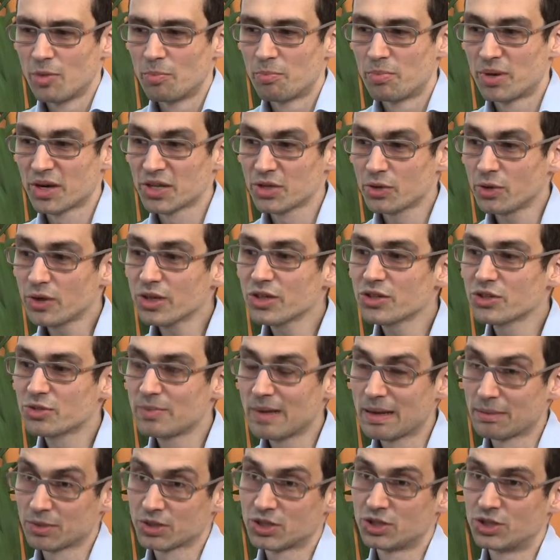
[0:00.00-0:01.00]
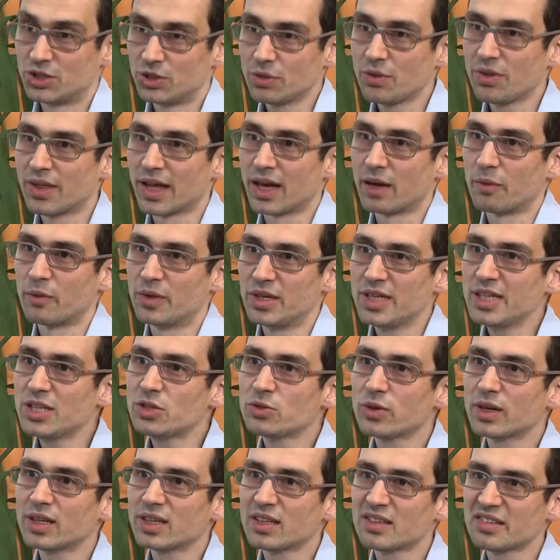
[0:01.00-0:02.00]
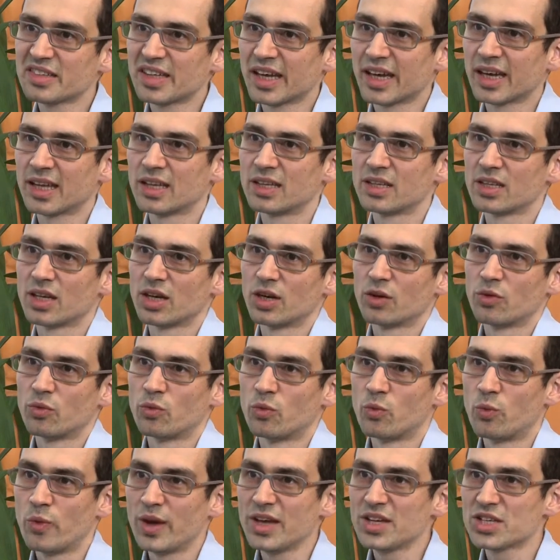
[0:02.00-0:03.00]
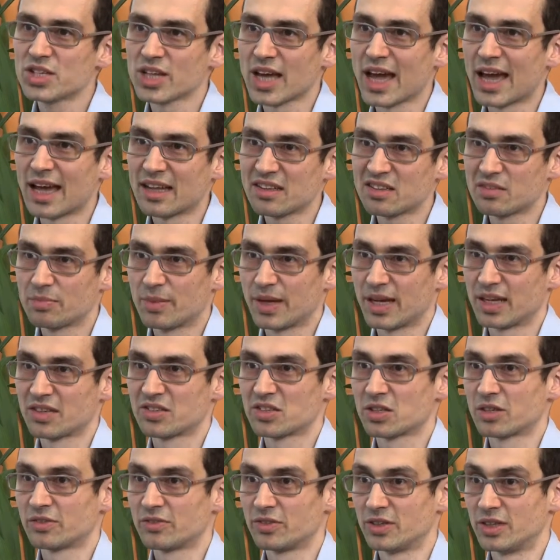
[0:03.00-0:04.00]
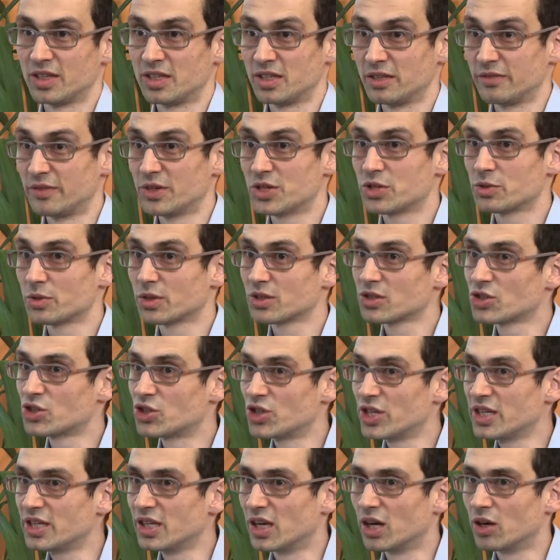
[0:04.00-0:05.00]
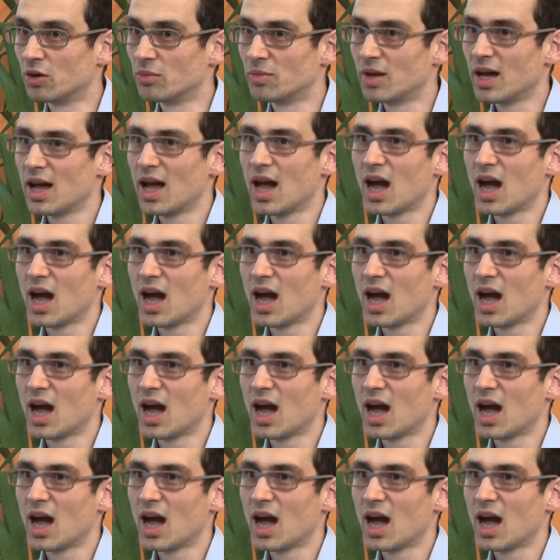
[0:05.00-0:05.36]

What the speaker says: But in order to be able to do that, we need to understand which aspects of an individual's genome